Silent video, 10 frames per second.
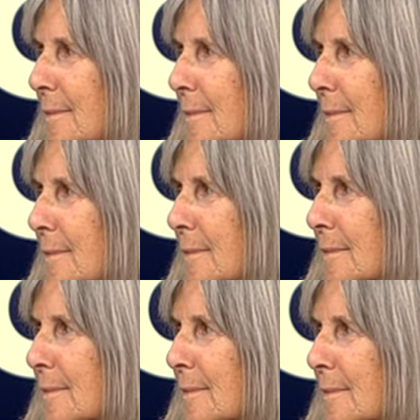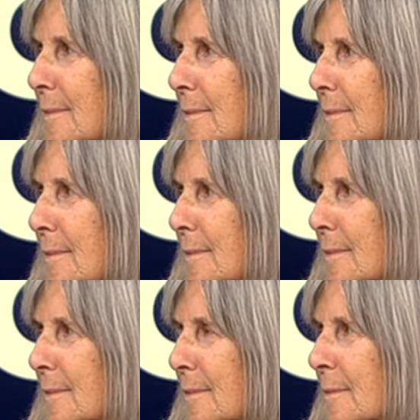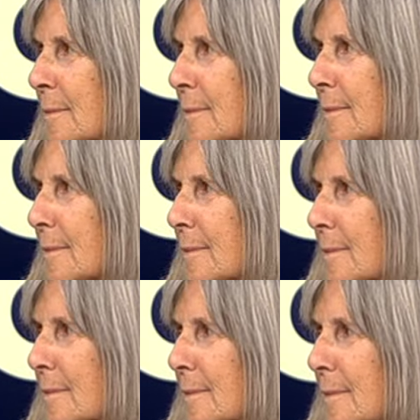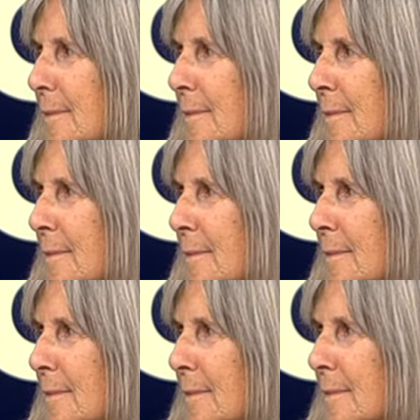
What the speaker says: This person isn't speaking.